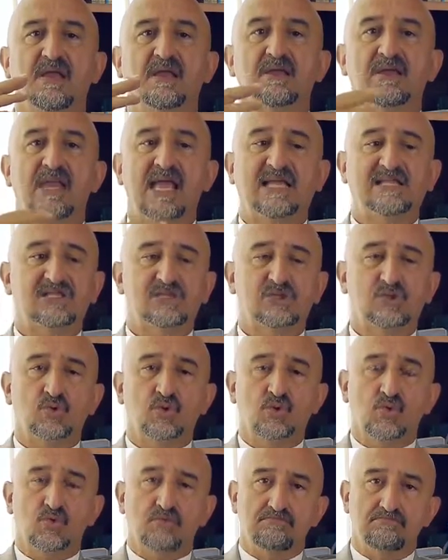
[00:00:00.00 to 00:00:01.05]
next
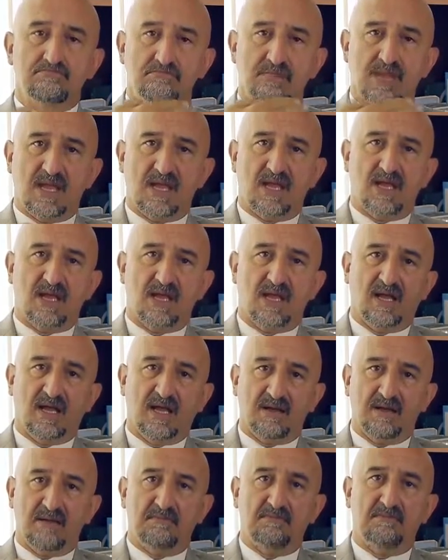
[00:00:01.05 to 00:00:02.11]
to
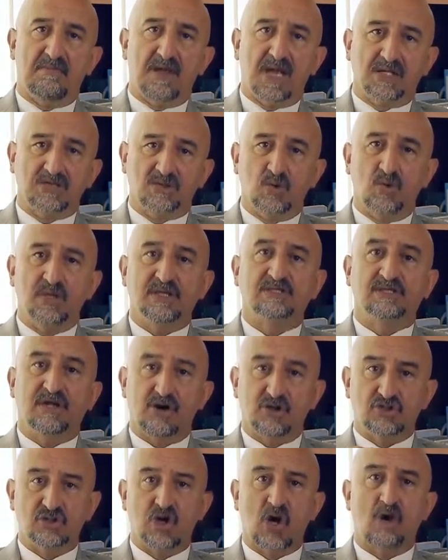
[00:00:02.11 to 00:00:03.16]
doing
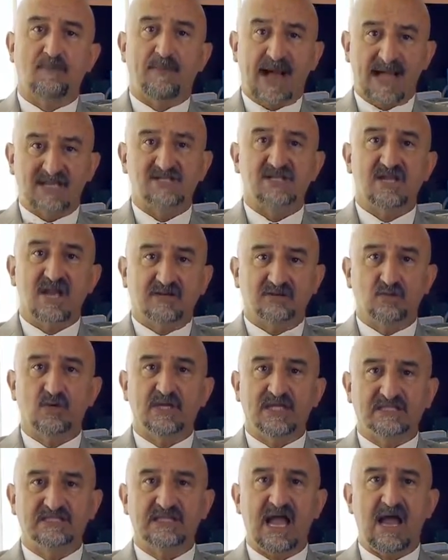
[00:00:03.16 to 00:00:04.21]
their job as they are doing
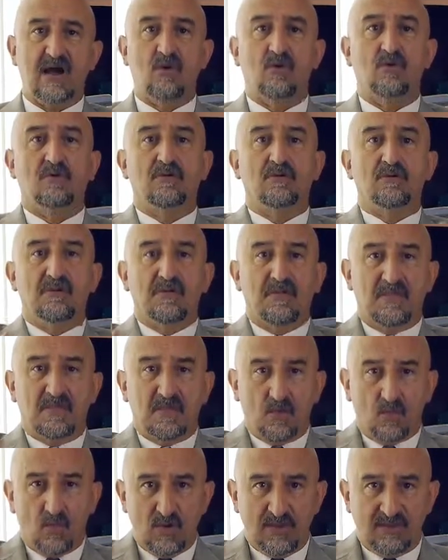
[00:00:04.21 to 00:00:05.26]
it now,
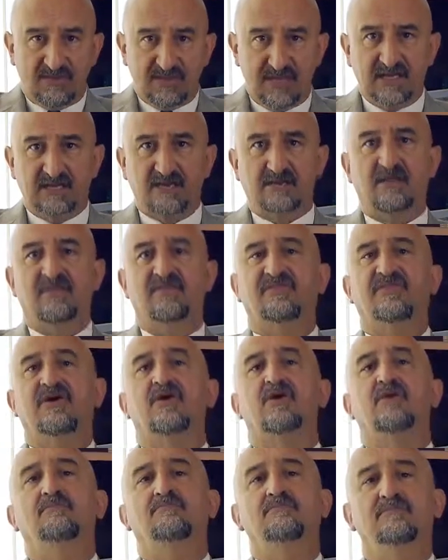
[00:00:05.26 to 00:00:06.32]
within
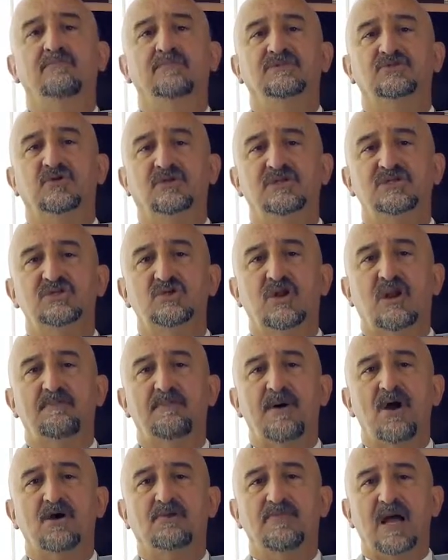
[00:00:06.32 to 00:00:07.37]
their traditional
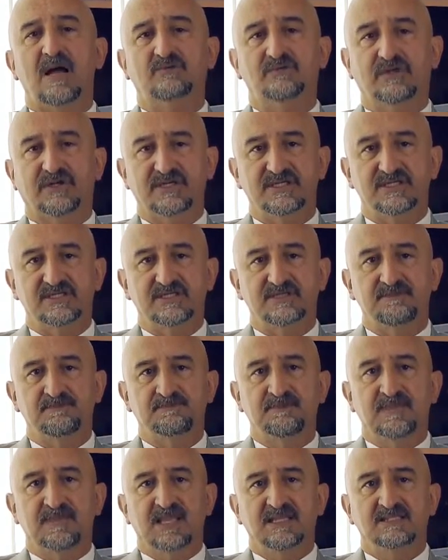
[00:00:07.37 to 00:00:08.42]
park boundaries,
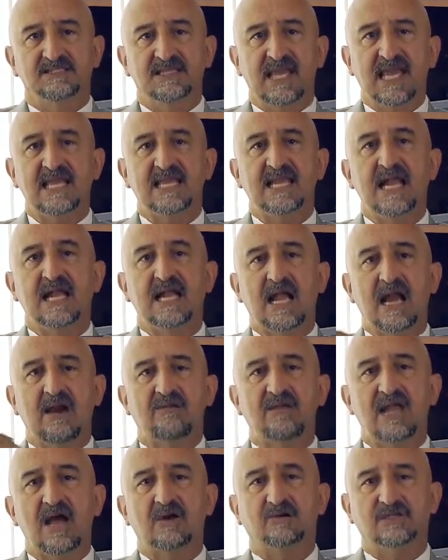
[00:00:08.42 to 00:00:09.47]
they can
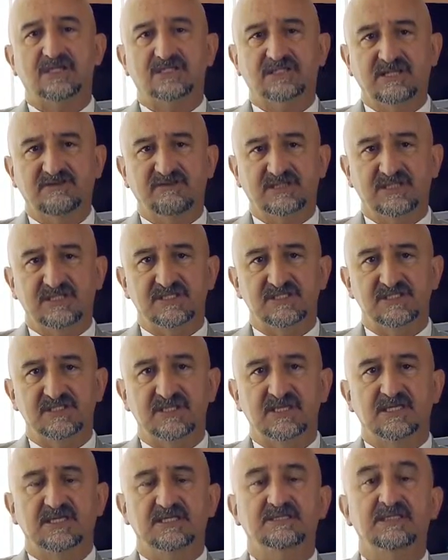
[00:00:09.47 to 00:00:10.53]
carry out
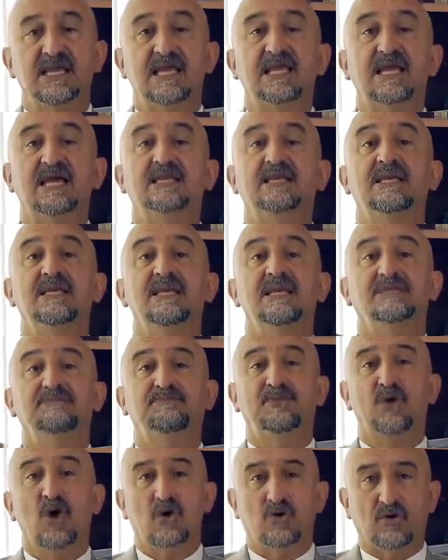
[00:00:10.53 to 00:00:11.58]
activities, they can
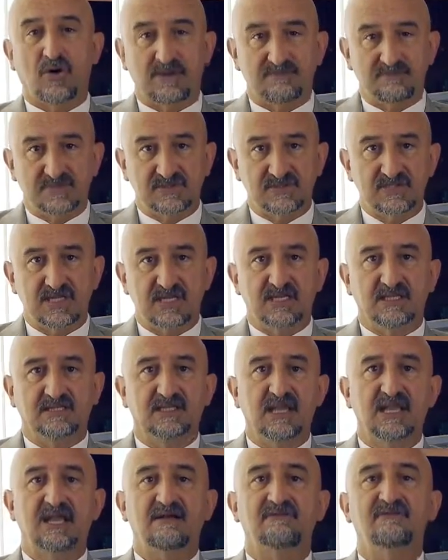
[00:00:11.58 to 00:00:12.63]
lead programs,
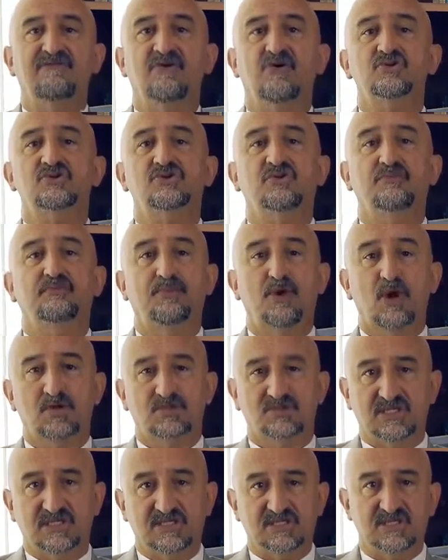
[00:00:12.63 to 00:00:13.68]
they can foster
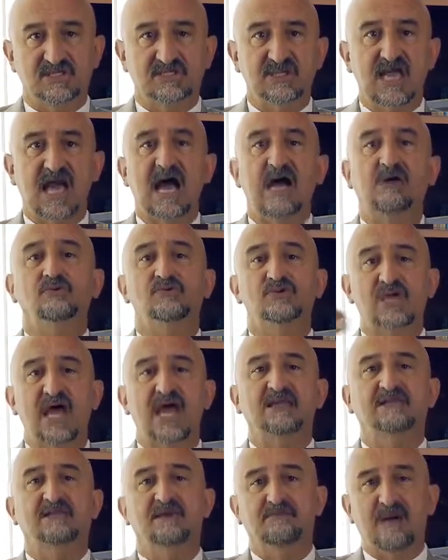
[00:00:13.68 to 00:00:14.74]
processes
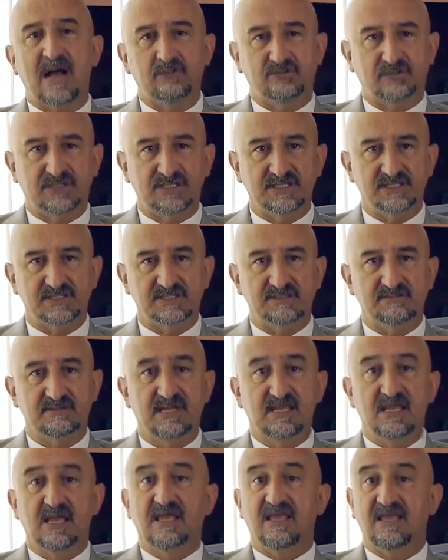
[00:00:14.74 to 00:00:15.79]
outside their boundaries.
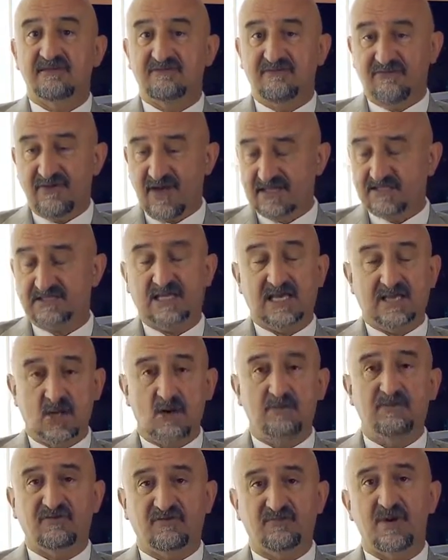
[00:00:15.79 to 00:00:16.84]
In fact, a
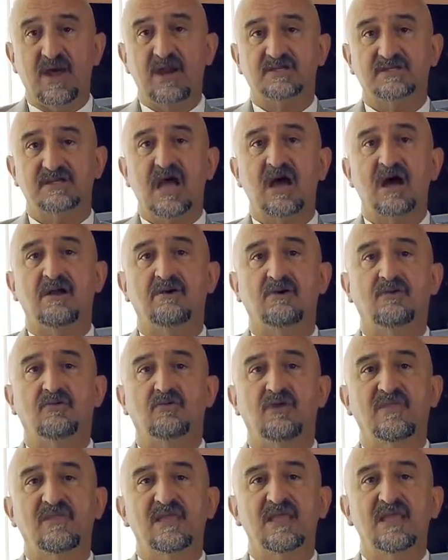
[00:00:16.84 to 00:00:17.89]
number of parks are
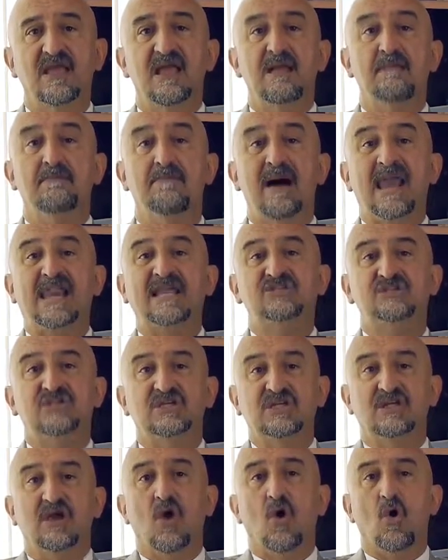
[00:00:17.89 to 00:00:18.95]
already
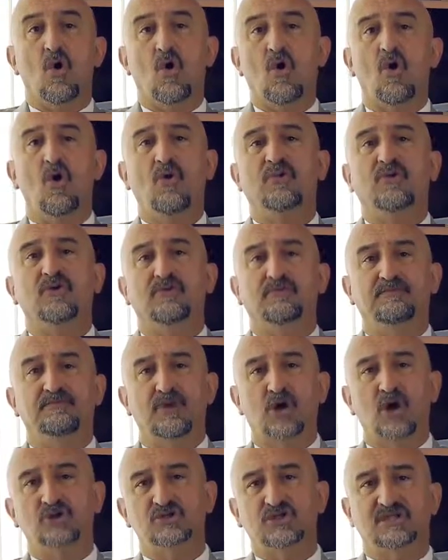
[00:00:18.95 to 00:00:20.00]
managing other
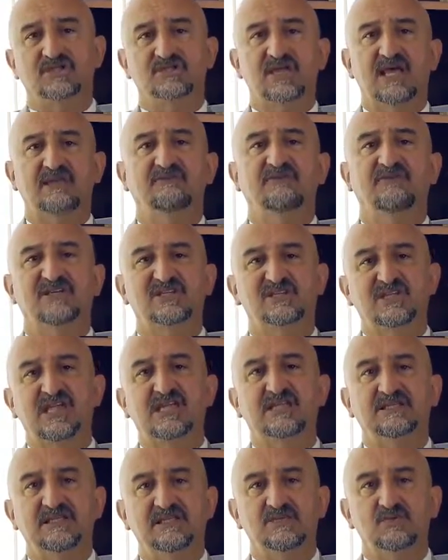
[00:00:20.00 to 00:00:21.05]
projects and
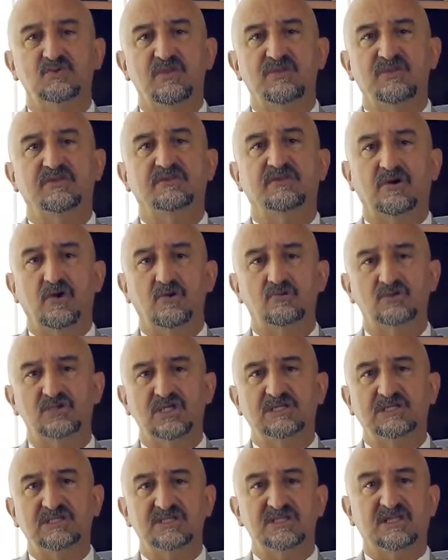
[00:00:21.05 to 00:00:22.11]
facilities within their own
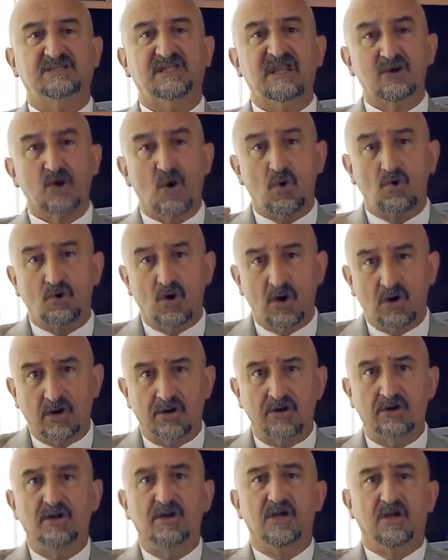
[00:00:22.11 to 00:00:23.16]
cities that are no
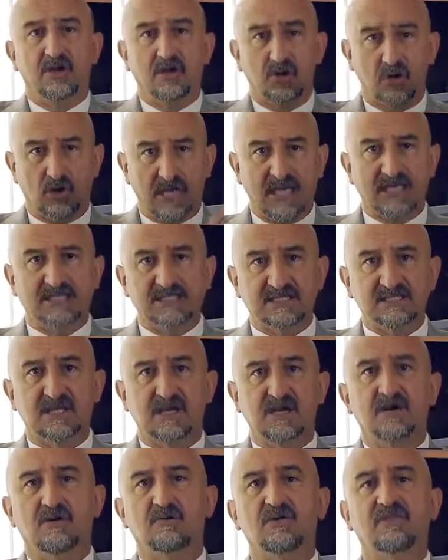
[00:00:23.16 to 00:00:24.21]
longer located
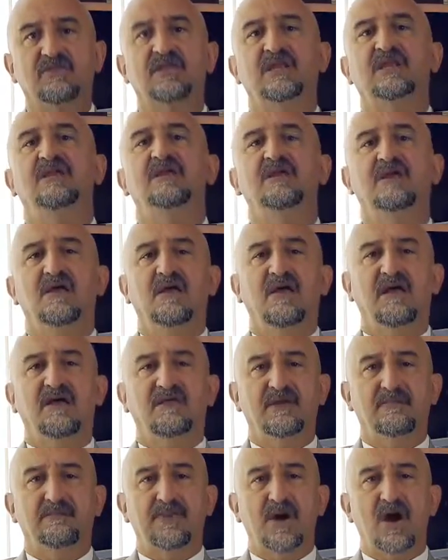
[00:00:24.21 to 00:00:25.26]
within
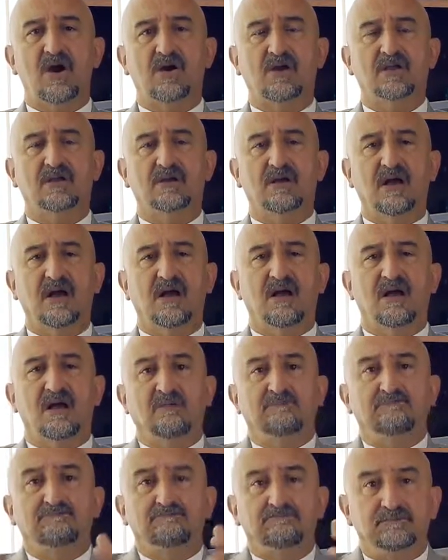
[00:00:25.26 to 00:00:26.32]
the park
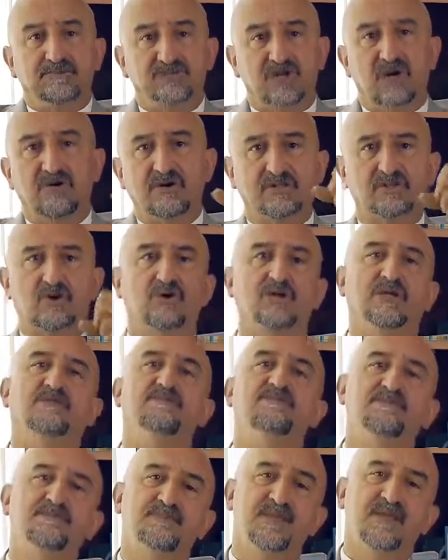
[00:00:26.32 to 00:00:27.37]
territory,
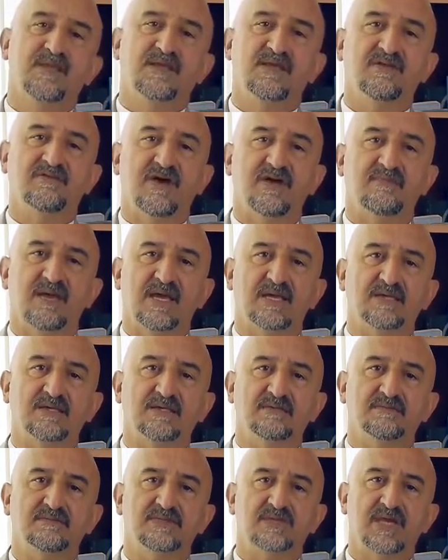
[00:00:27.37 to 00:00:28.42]
if I
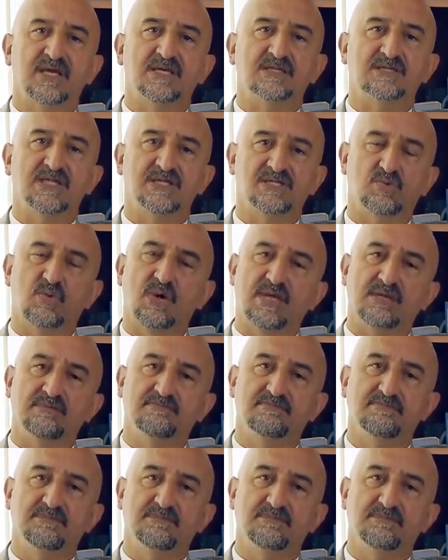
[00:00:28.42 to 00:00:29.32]
may say this way.